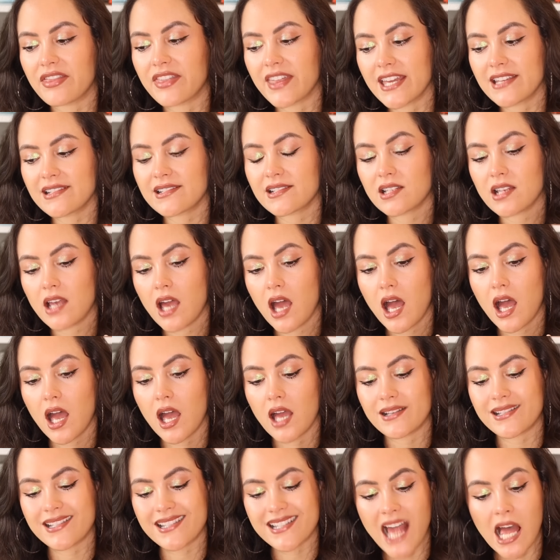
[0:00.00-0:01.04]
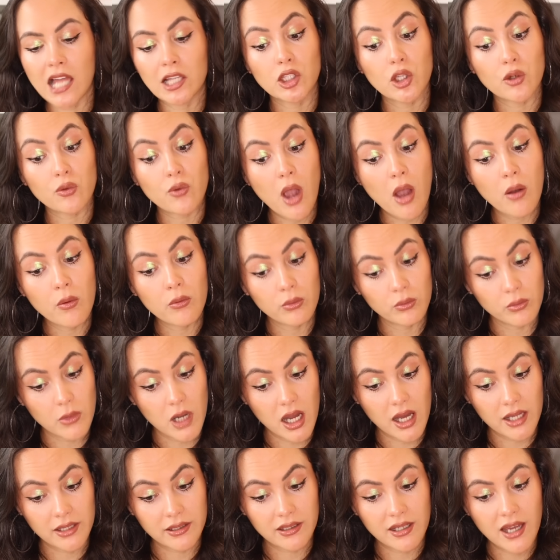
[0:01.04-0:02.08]
This Saint Laurent
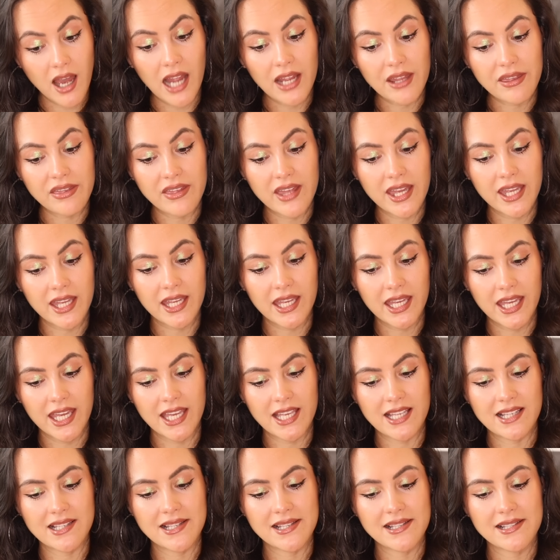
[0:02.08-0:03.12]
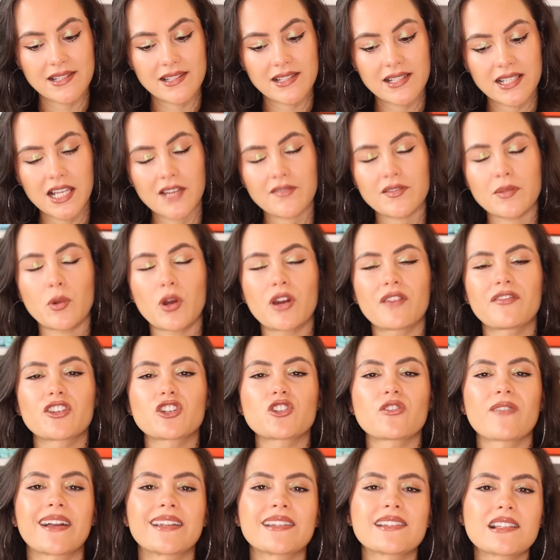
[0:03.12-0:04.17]
one, I think gives more of a
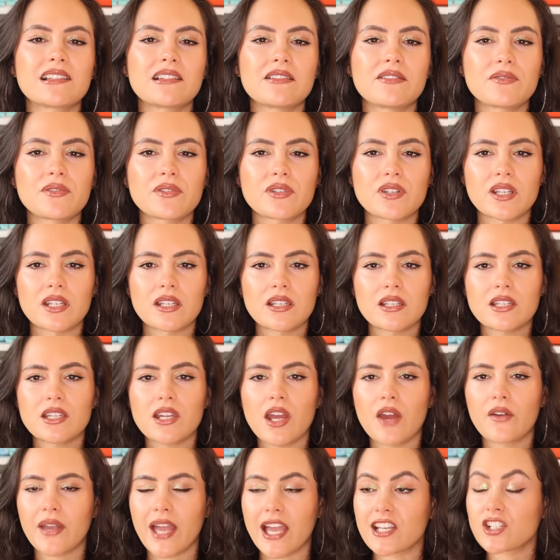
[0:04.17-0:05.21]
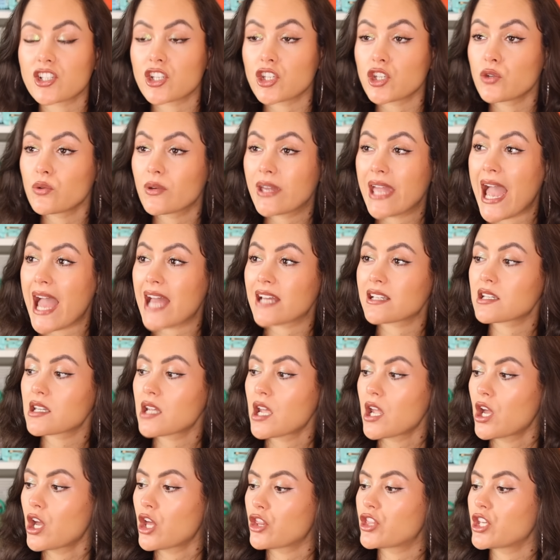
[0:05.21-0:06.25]
translucent. Okay, so you get
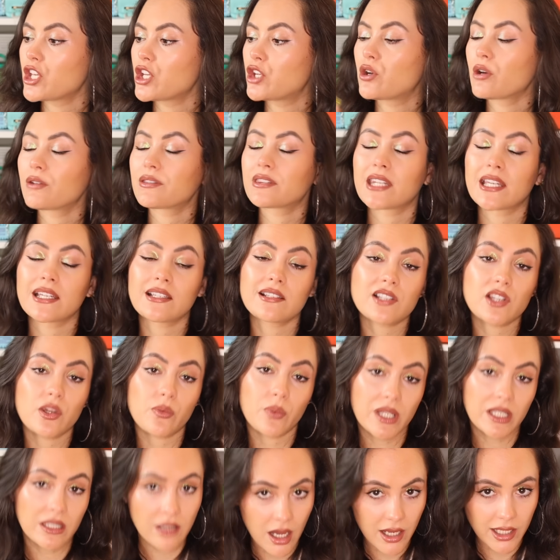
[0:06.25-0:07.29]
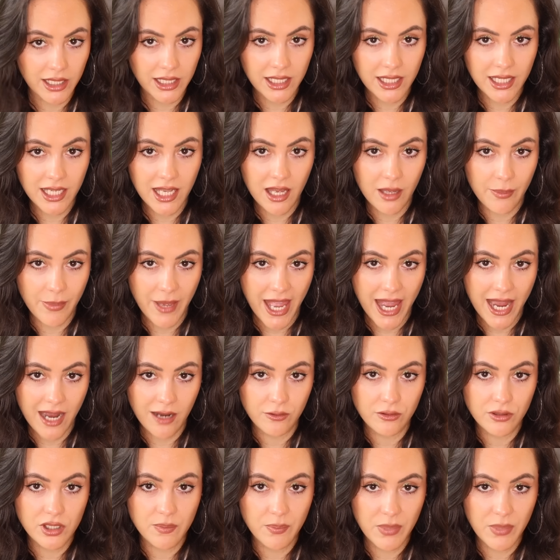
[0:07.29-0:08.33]
the good things that we like about